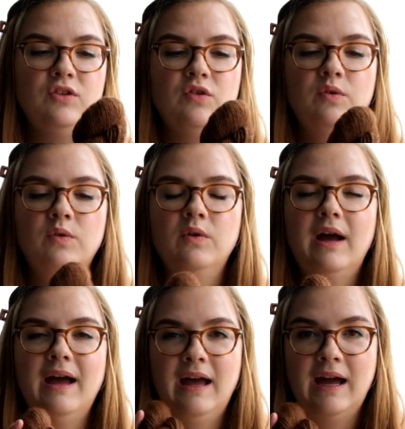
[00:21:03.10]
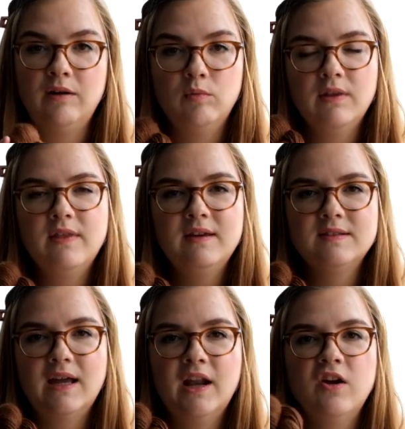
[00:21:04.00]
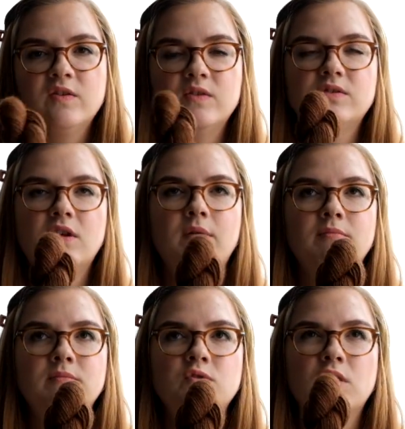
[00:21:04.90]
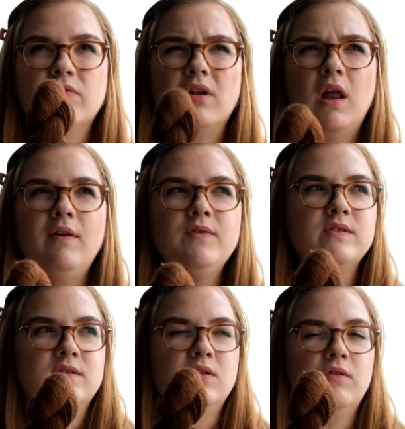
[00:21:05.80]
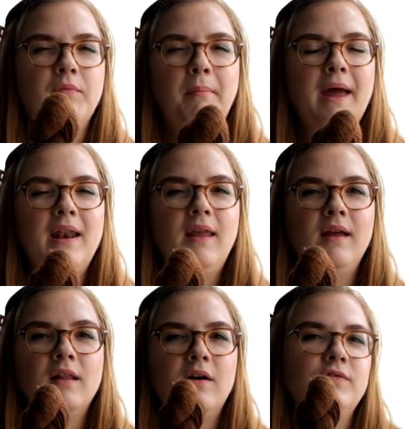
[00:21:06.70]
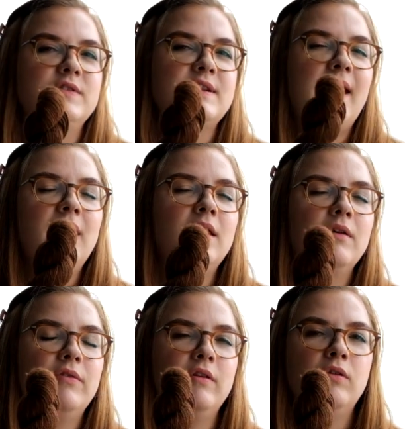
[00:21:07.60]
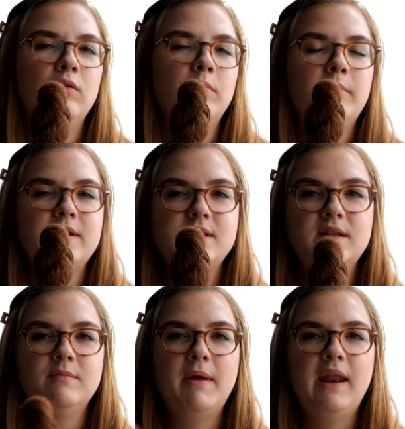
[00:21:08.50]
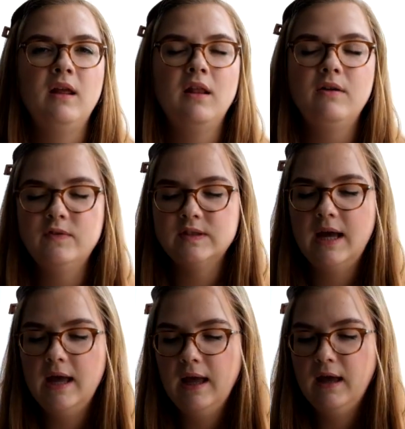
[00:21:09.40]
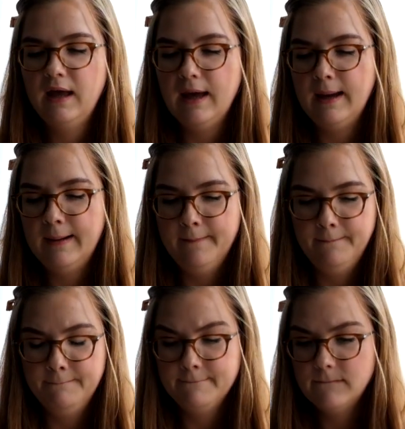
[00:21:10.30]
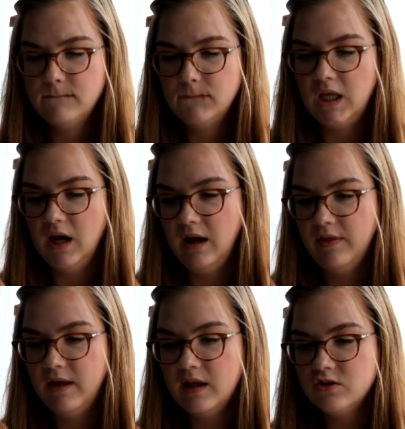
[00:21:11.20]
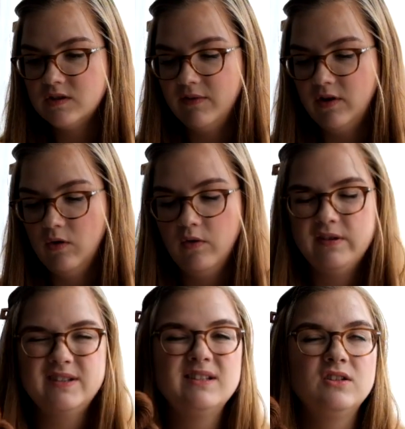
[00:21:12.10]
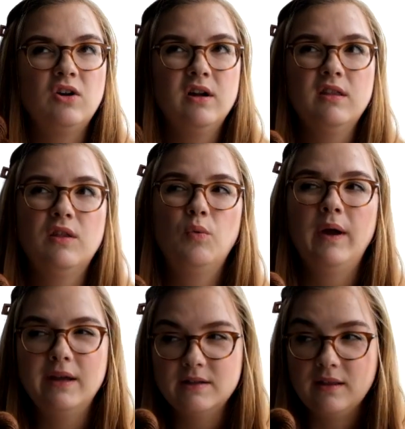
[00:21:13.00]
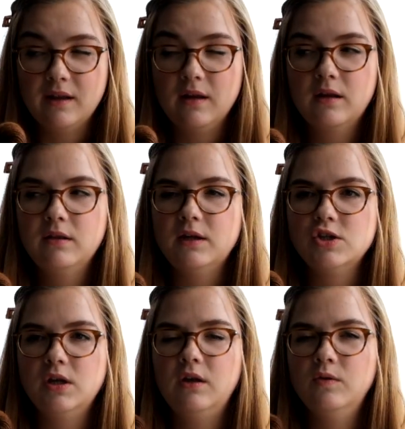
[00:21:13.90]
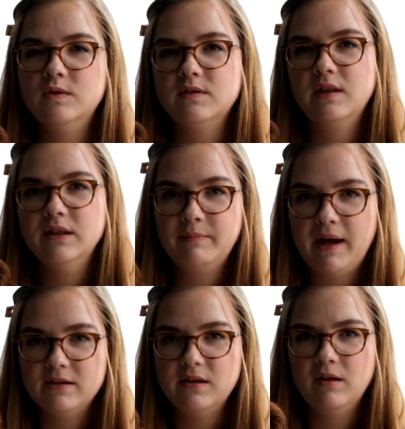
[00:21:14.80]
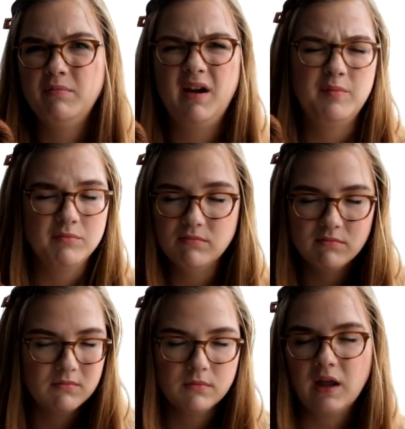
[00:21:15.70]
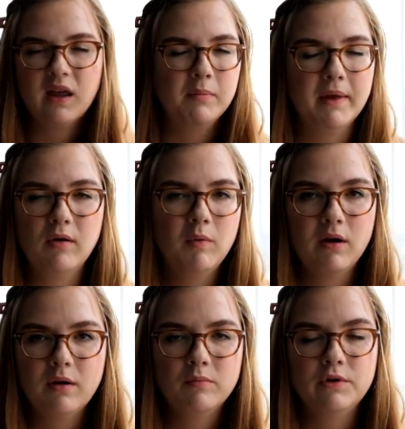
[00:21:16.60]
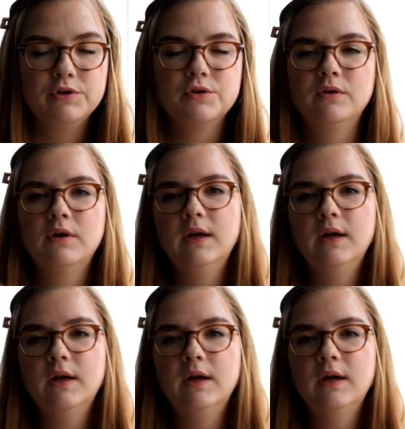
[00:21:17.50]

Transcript: do a hat with this and also some sort of gloves sort of penny glove style if you know Petite Knit penny gloves um, yeah I think I'll just give it a go this is not the weight I think that she uses in the pattern but I'm I can make it work, I'm pretty sure.